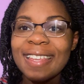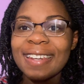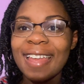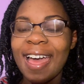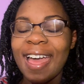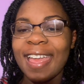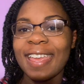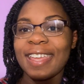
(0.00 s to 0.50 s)

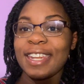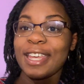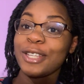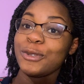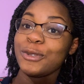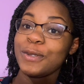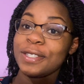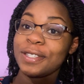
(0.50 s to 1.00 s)
night, and I
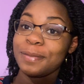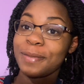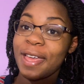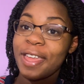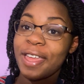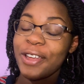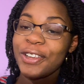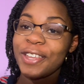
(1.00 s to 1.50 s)
twisted my
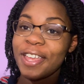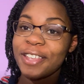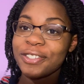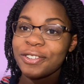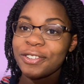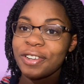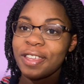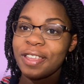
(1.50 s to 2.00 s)
hair
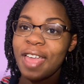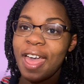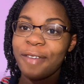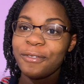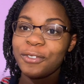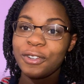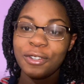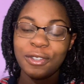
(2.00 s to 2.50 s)
yesterday
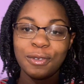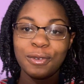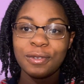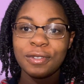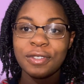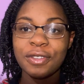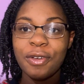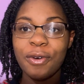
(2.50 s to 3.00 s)
afternoon,
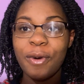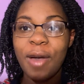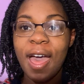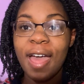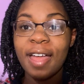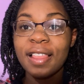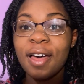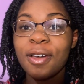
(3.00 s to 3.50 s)
so I
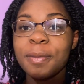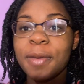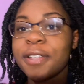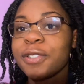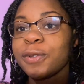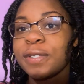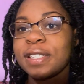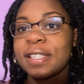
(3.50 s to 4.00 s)
allowed my
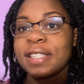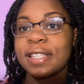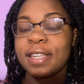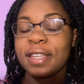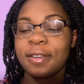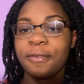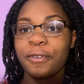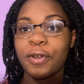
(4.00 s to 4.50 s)
twist to sit
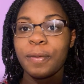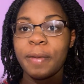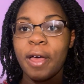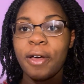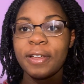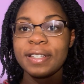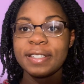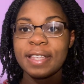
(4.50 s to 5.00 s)
in for
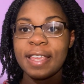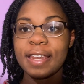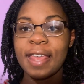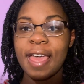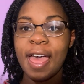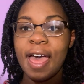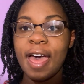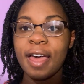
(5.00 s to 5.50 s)
about a day and
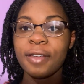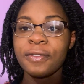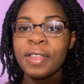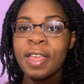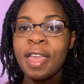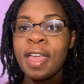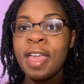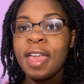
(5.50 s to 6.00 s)
a half.
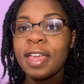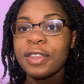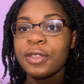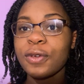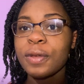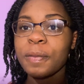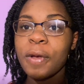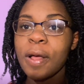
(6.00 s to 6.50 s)
And you
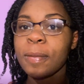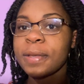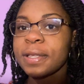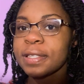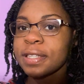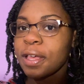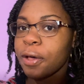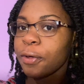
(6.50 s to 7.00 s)
can probably
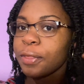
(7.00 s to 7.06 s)
tell